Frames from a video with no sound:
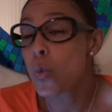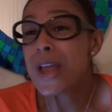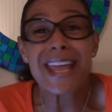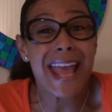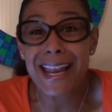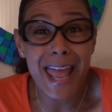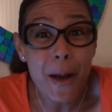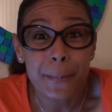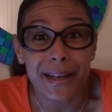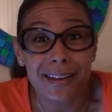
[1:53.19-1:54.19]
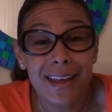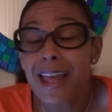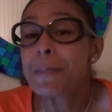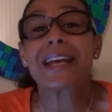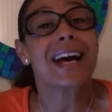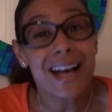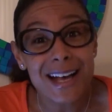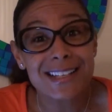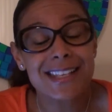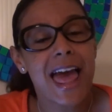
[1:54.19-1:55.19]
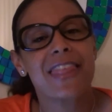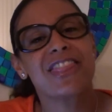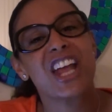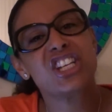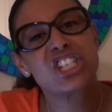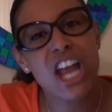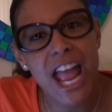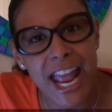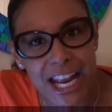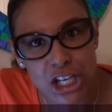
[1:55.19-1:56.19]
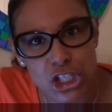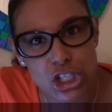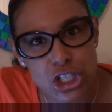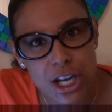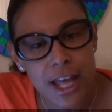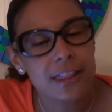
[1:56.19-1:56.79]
We can't help it because they change.